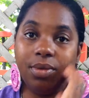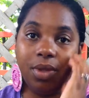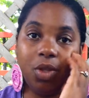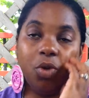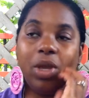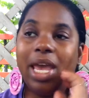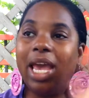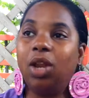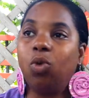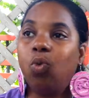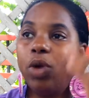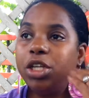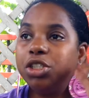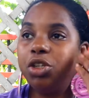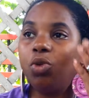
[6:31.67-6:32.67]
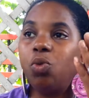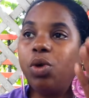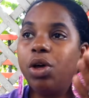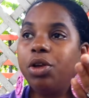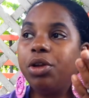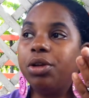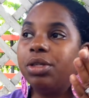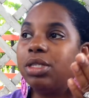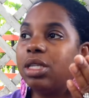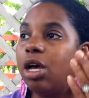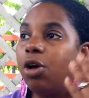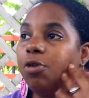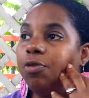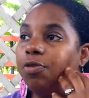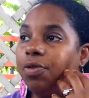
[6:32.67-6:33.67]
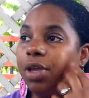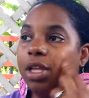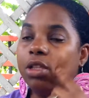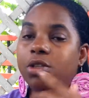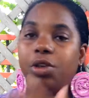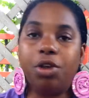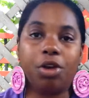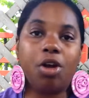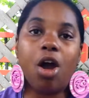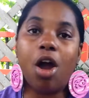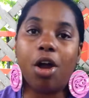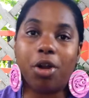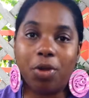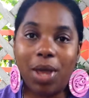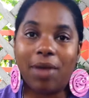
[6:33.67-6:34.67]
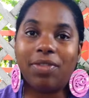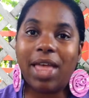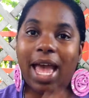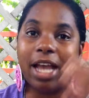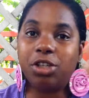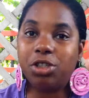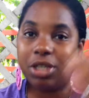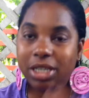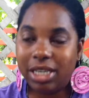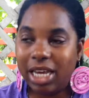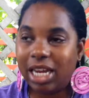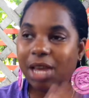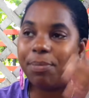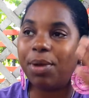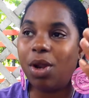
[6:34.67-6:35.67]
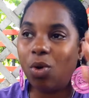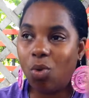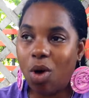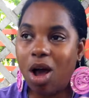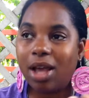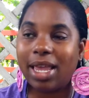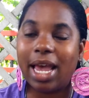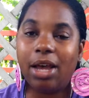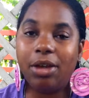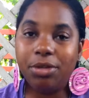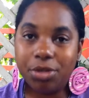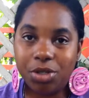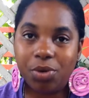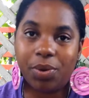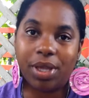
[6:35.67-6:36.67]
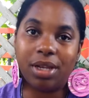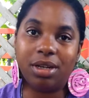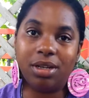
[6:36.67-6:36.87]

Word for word: You can't wish and will yourself into your car. You have to actually get up and walk out and do it.